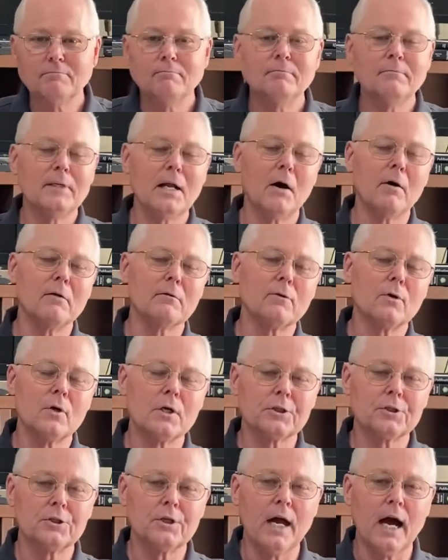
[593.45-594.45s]
No, of
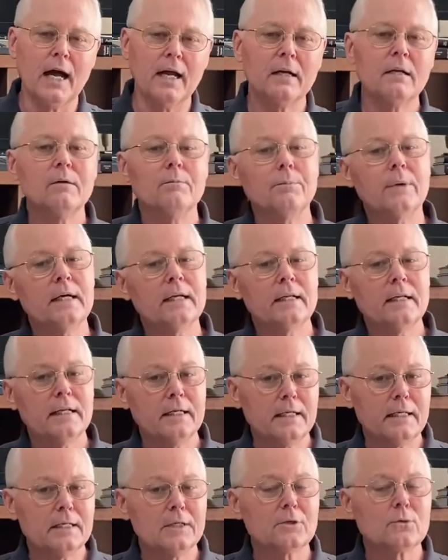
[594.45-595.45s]
course not. But it
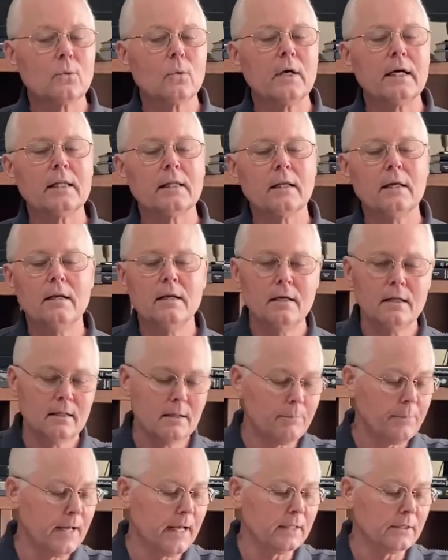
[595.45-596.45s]
is what the
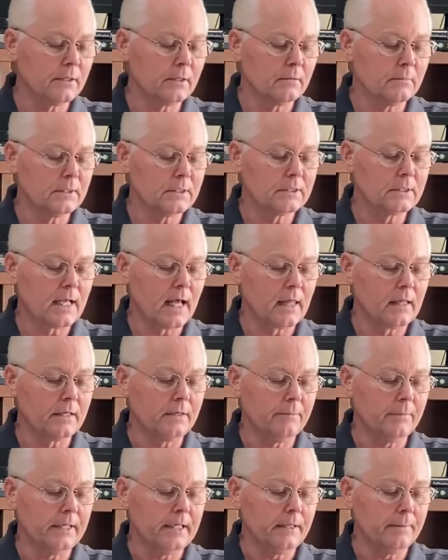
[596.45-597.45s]
pendulum is telling
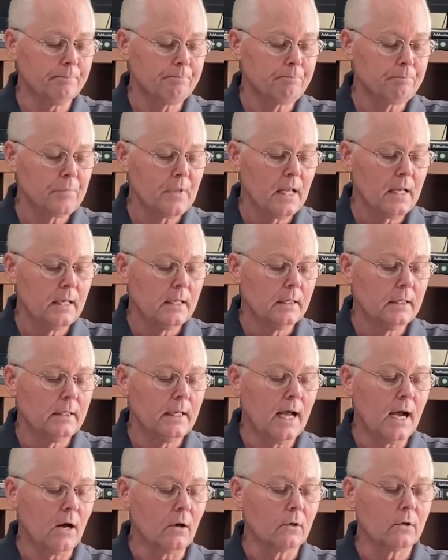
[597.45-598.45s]
me.
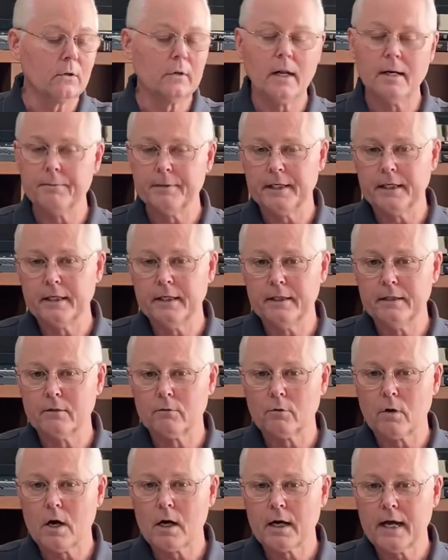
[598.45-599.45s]
Now, could I be getting the
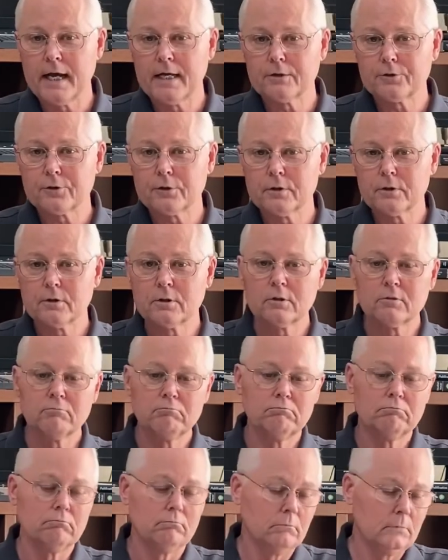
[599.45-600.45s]
wrong answers?
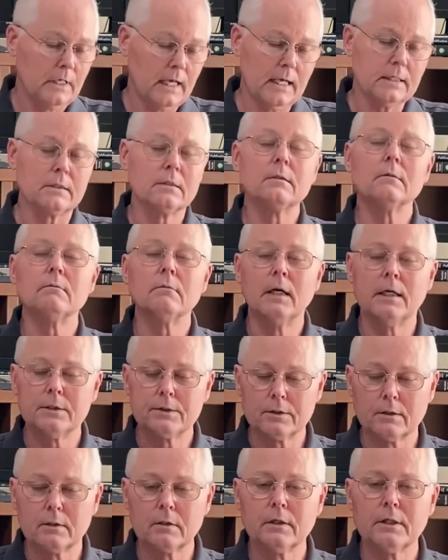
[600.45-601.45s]
yes, I
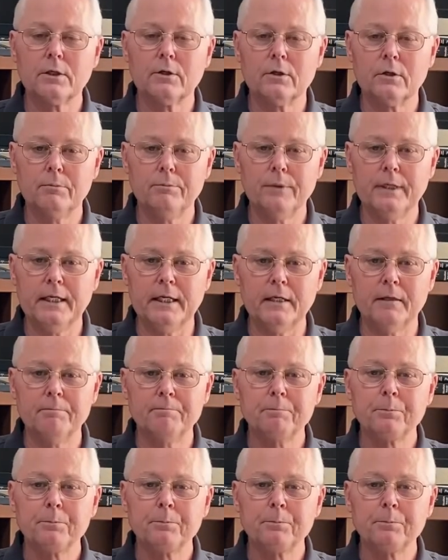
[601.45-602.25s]
certainly could be.